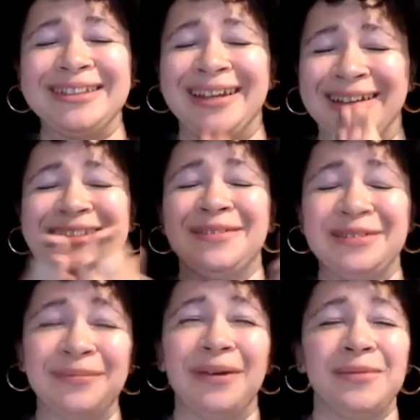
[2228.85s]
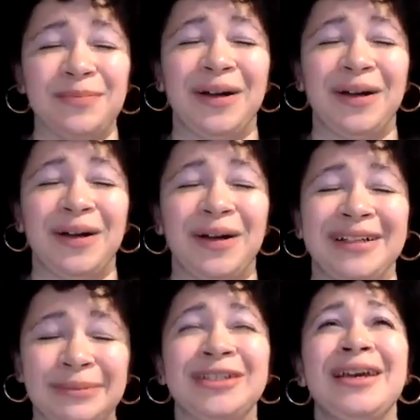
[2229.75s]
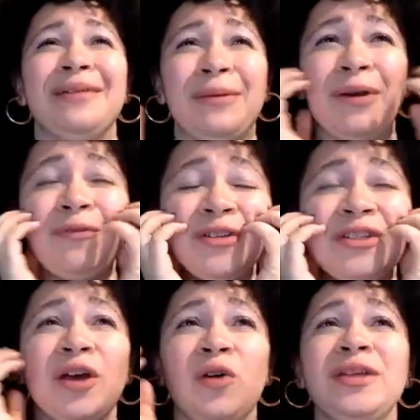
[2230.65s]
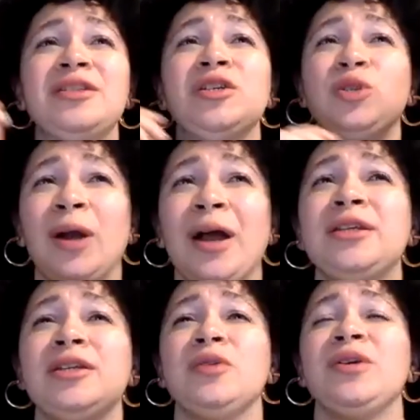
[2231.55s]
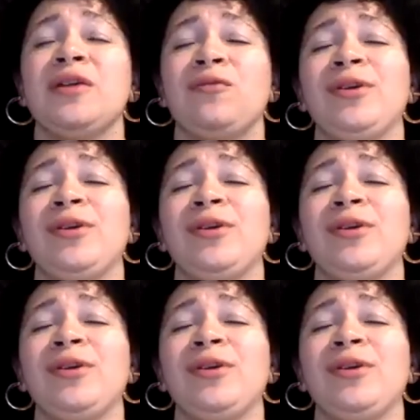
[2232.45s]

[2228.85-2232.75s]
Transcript: and it's sometimes impossible, of course, my preference is always to try to do enough